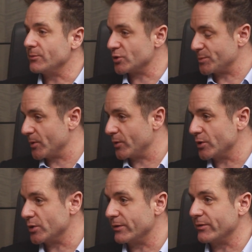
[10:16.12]
just beyond the
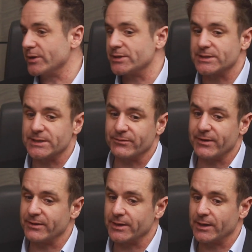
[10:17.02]
university, and
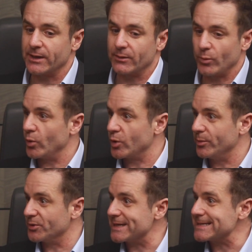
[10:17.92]
very
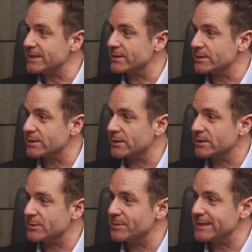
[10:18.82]
walkable distance
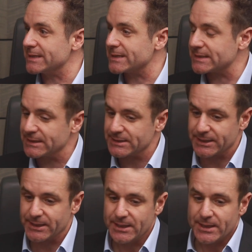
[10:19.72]
to Media
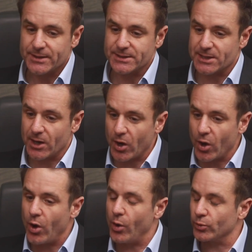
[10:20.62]
City. There's a
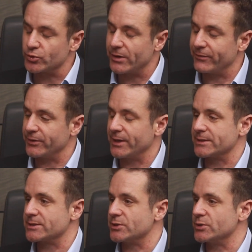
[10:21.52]
lot Old Trafford
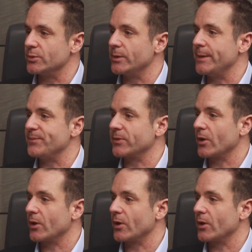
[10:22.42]
has to